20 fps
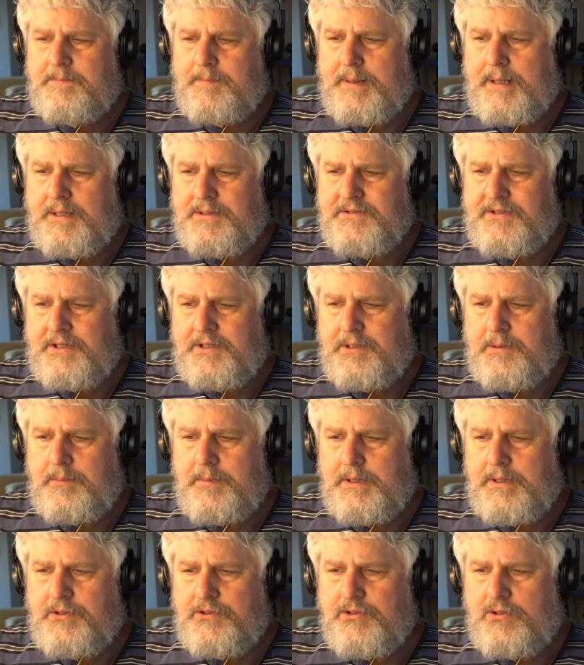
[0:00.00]
passing
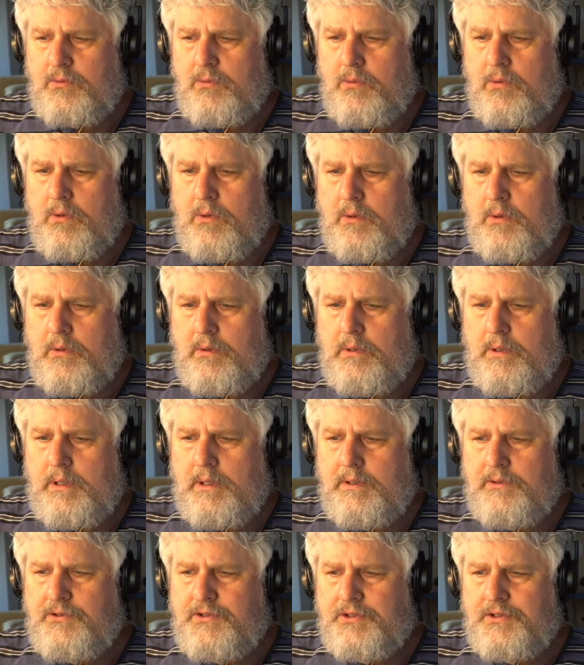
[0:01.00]
diminished
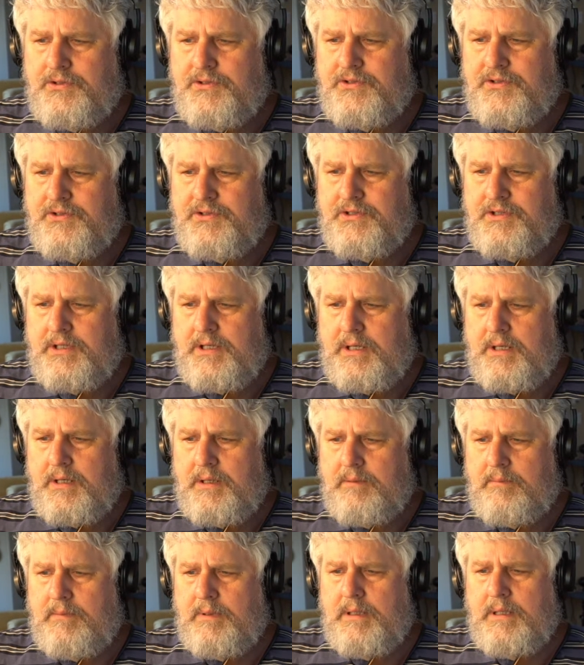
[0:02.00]
chord
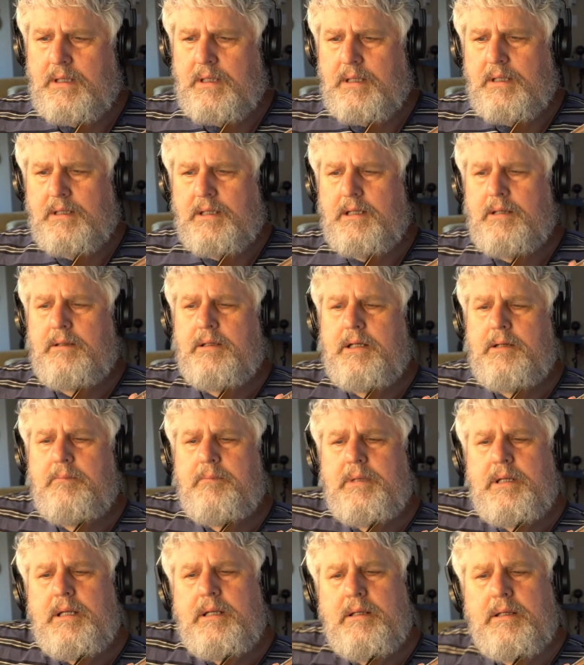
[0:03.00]

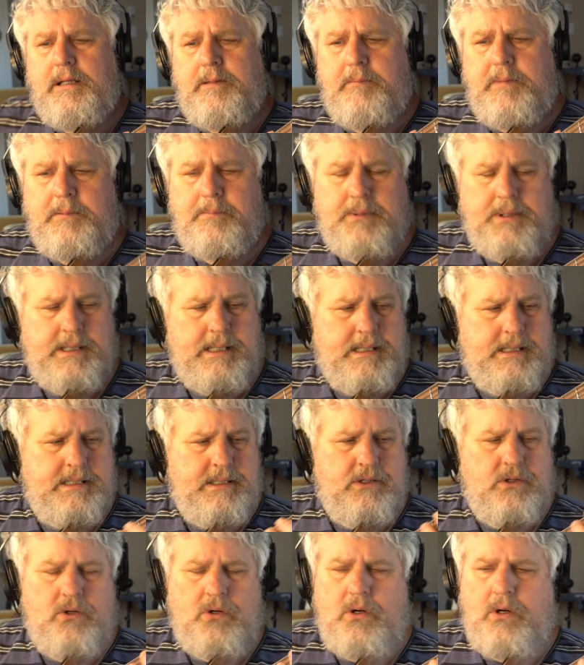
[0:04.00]
let me play it
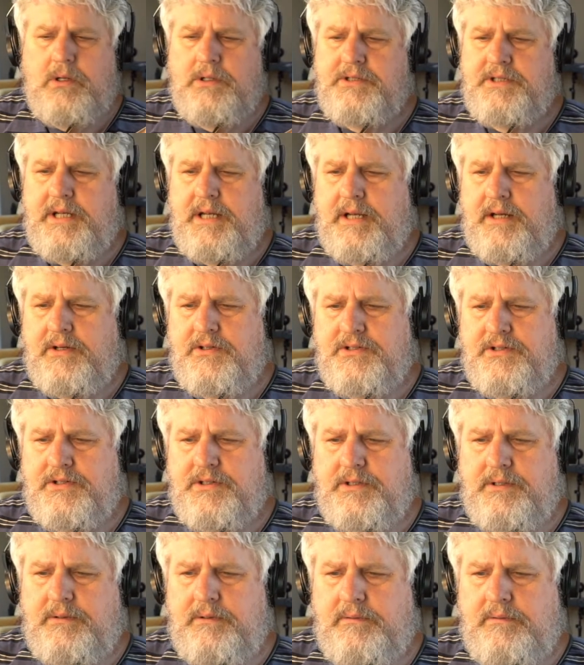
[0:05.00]
in
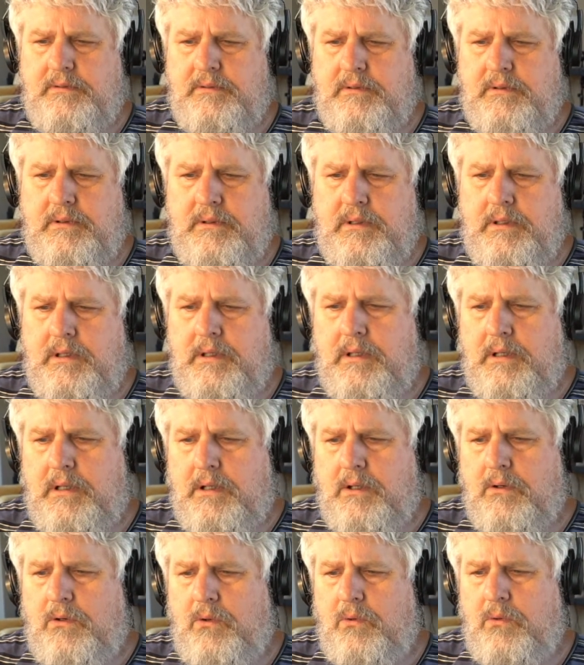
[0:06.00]
context.
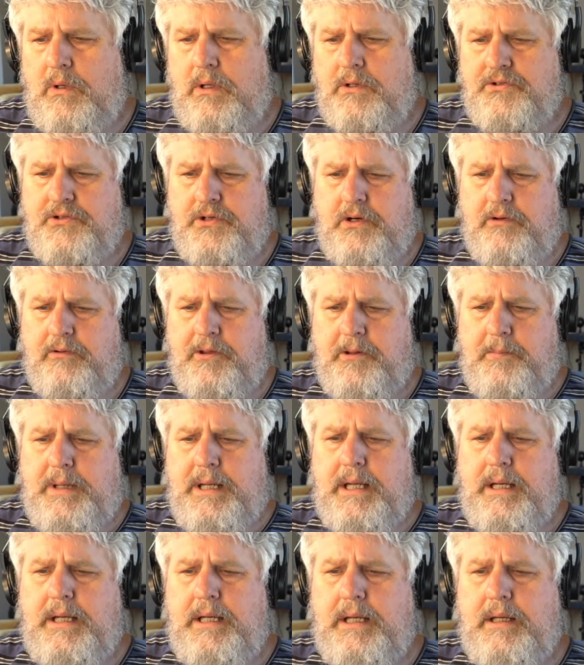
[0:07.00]
I'll start at the
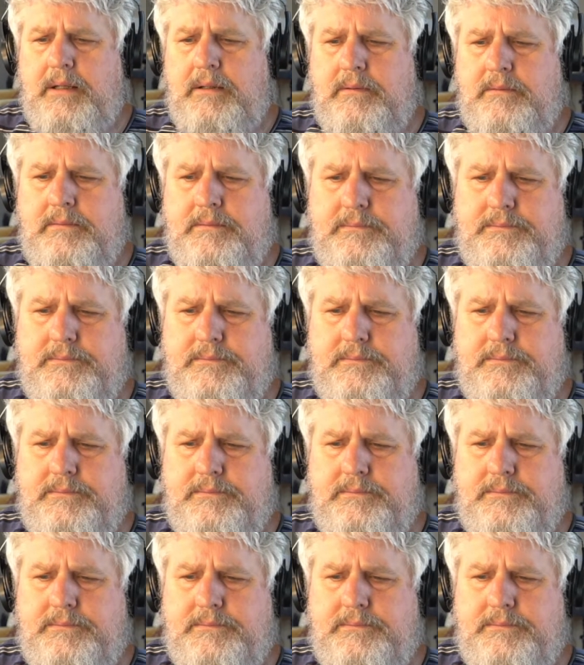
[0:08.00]
beginning.